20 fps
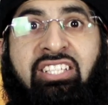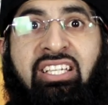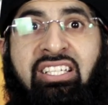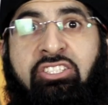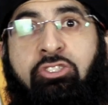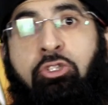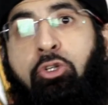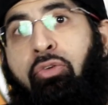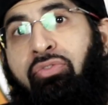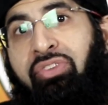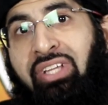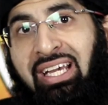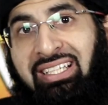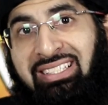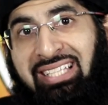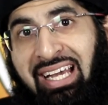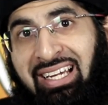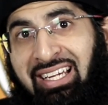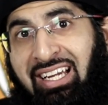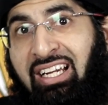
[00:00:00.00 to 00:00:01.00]
The sister of
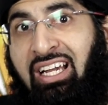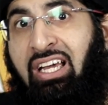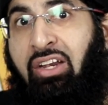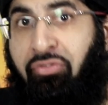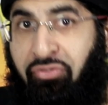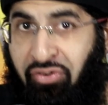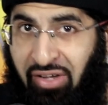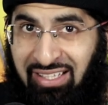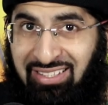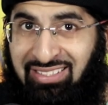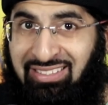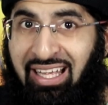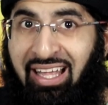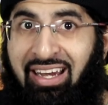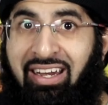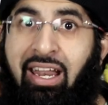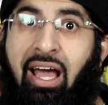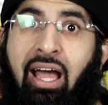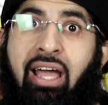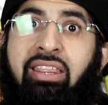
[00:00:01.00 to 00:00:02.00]
the attacker
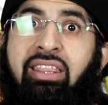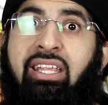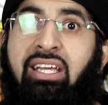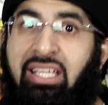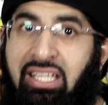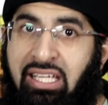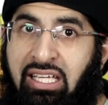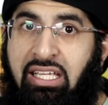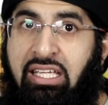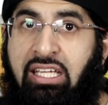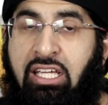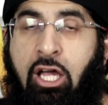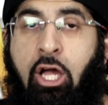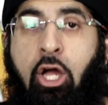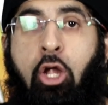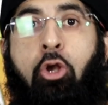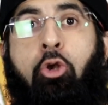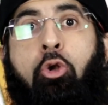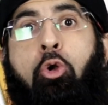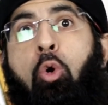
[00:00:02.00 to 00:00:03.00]
confessed that neither
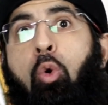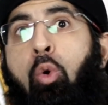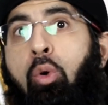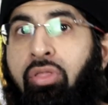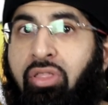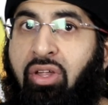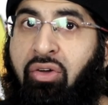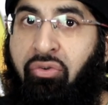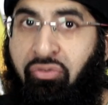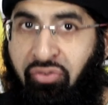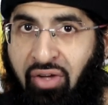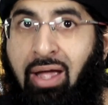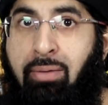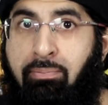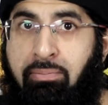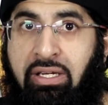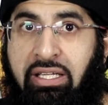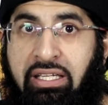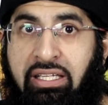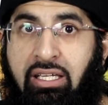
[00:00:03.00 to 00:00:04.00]
he nor the
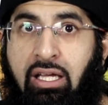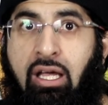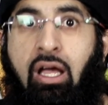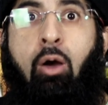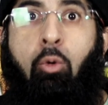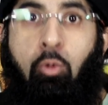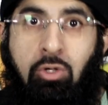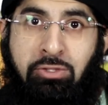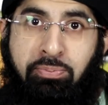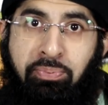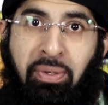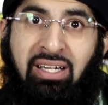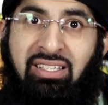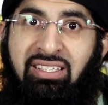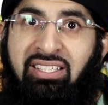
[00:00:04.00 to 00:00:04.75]
family was